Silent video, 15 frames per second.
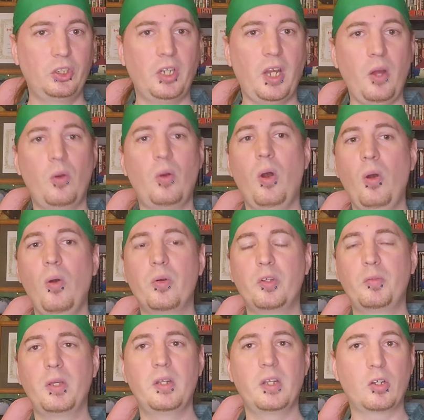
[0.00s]
Xiao Ho
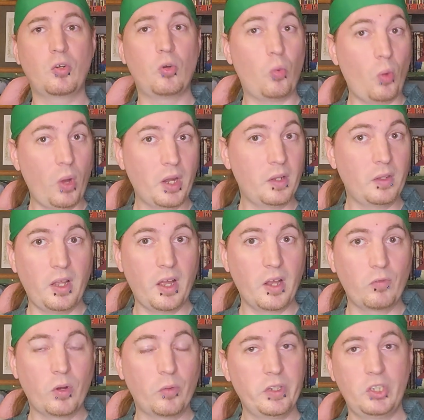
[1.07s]
has been in quite a
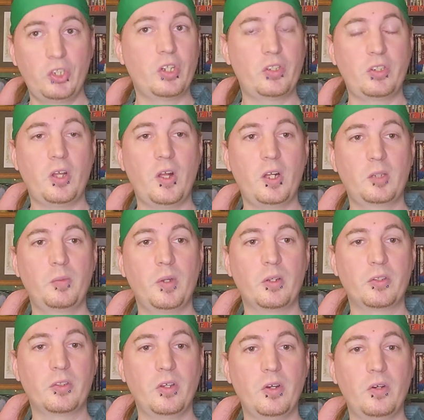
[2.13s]
lot of what we just talked
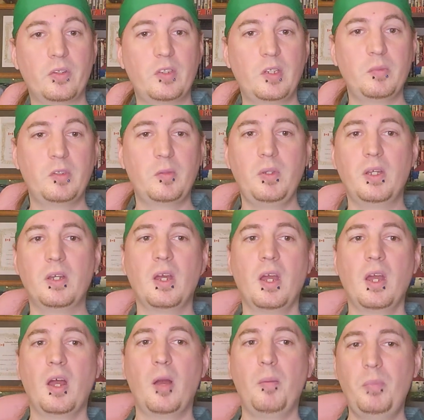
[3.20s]
about, so it seems to be
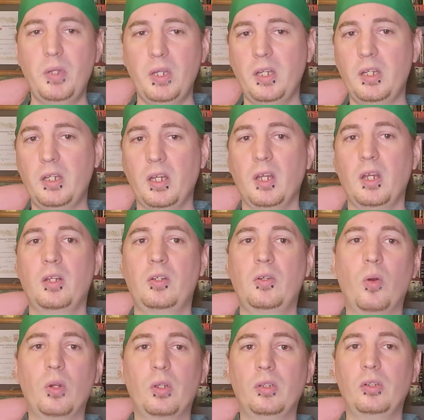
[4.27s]
a big
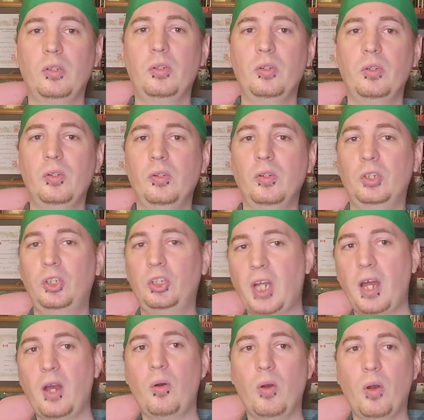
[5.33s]
Gordon Liu
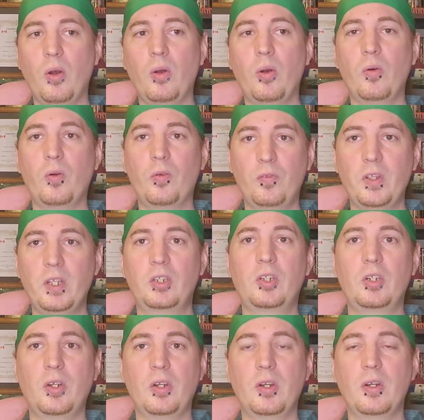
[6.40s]
Xiao Ho
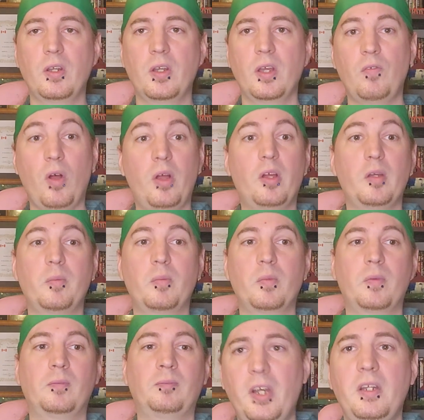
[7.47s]
featured
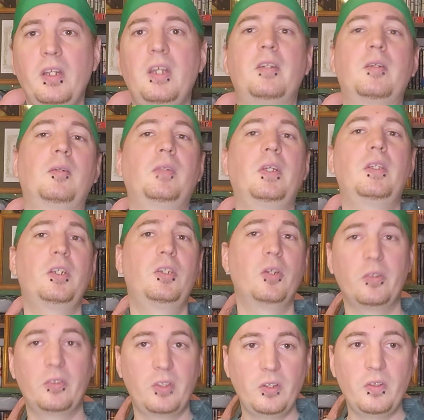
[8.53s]
volume. Very neat that they
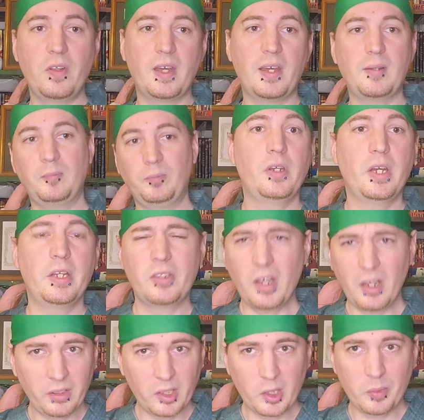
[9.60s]
chose to do that. So yeah, it's
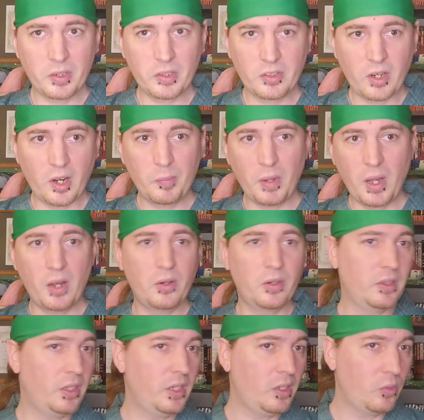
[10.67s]
got a little bit of star
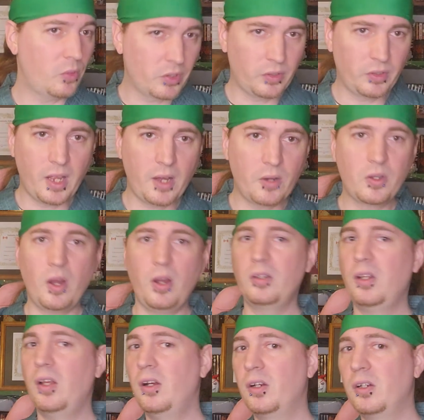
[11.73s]
power in there with Lau
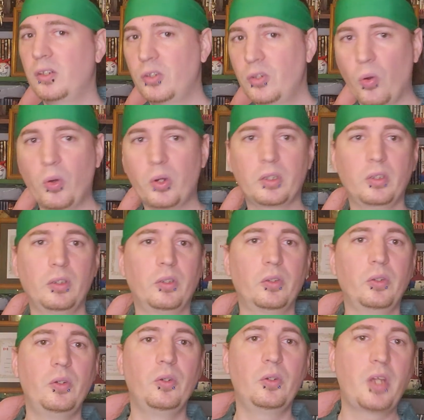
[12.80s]
Kar-long, Gordon
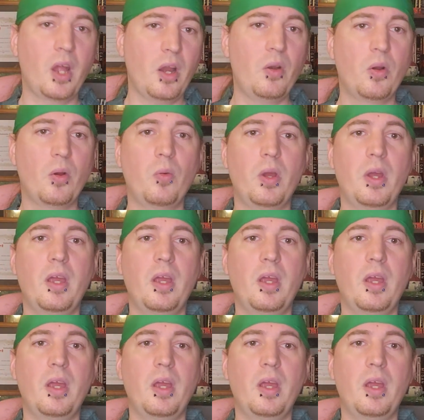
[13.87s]
Liu, Kara